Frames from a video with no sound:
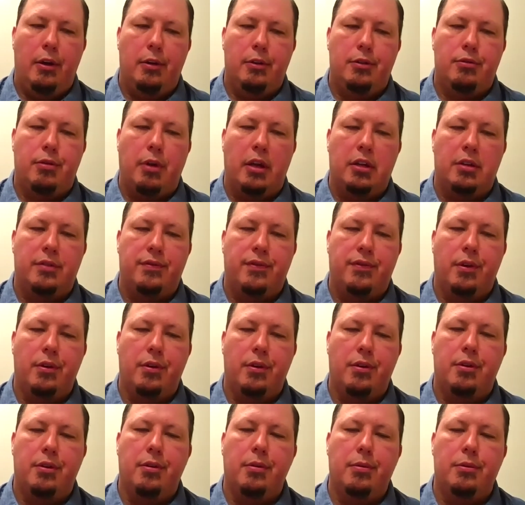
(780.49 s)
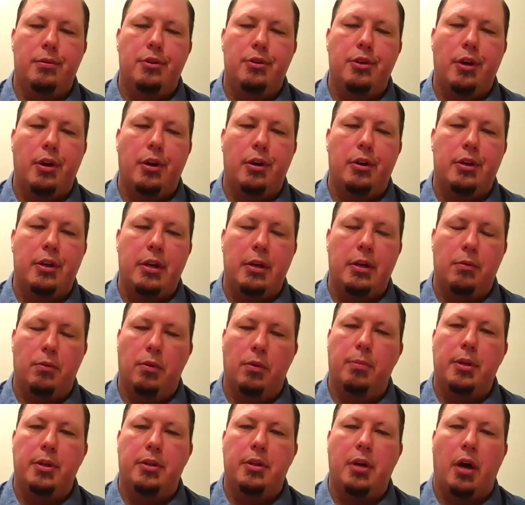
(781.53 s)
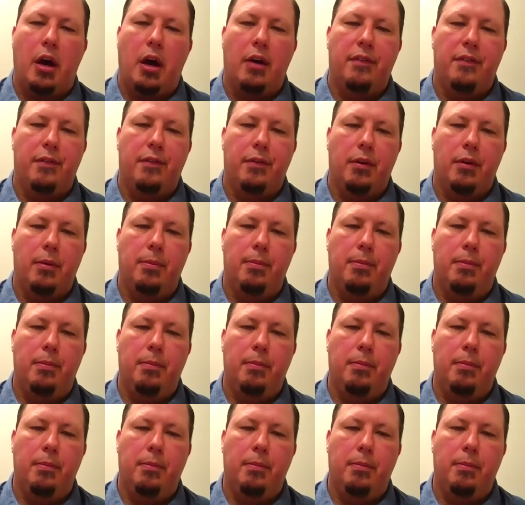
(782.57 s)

transferred to Cherokee and will be taught for a